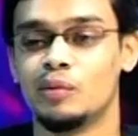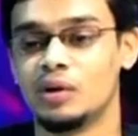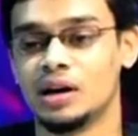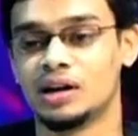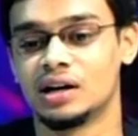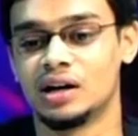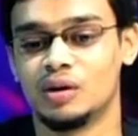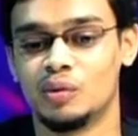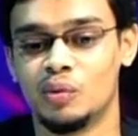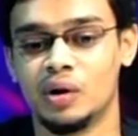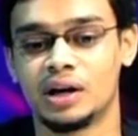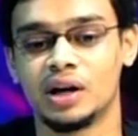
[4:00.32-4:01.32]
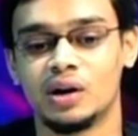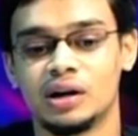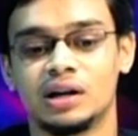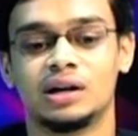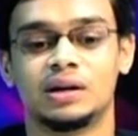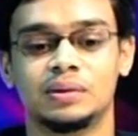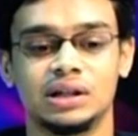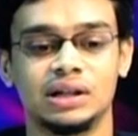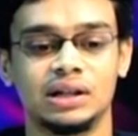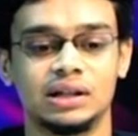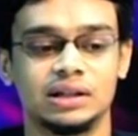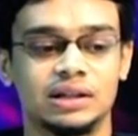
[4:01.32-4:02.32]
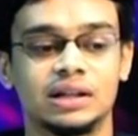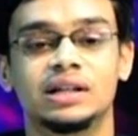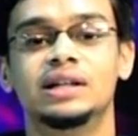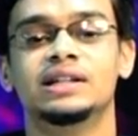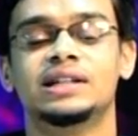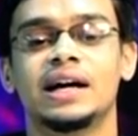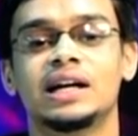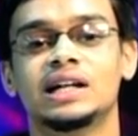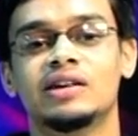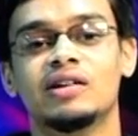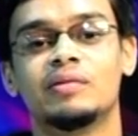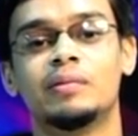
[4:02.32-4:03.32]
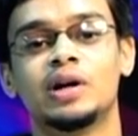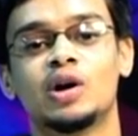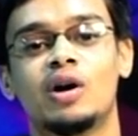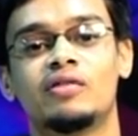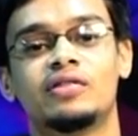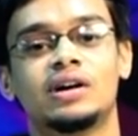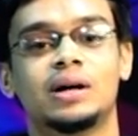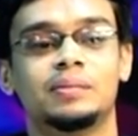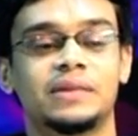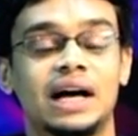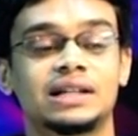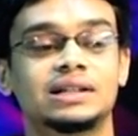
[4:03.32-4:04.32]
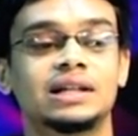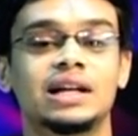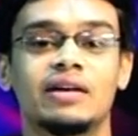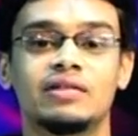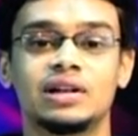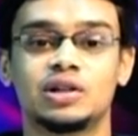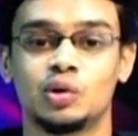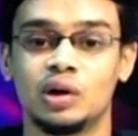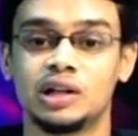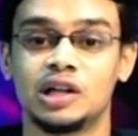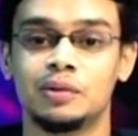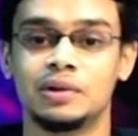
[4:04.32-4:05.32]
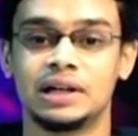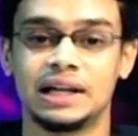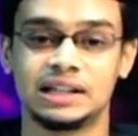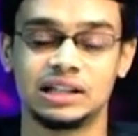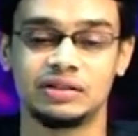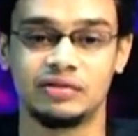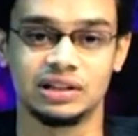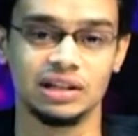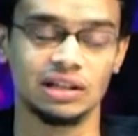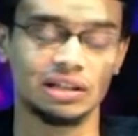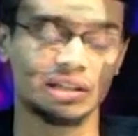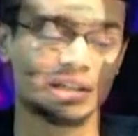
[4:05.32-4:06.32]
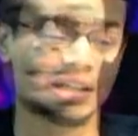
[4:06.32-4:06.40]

We're uh, working on a uh, the design and development of a national level solar thermal testing facility.